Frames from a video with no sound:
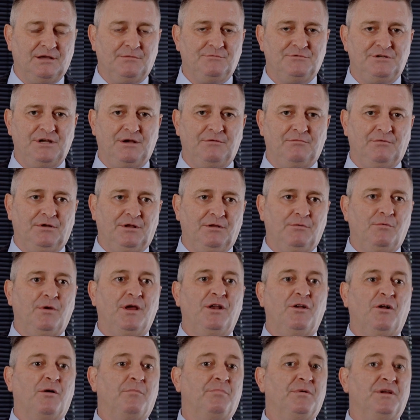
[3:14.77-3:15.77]
Generally,
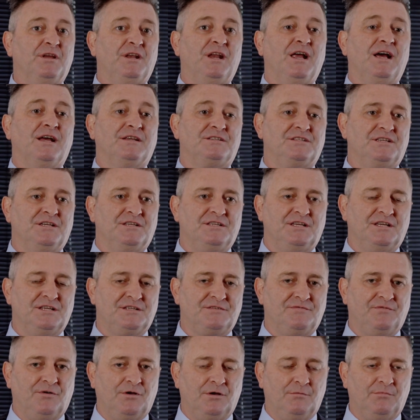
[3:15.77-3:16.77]
we're not being asked to
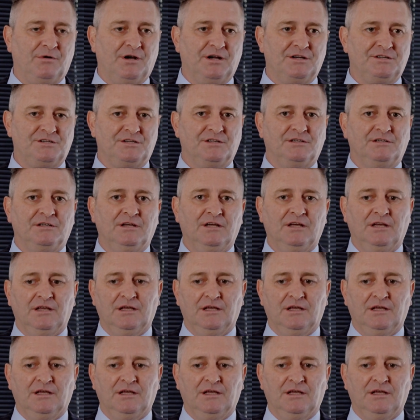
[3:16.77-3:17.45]
test vibration.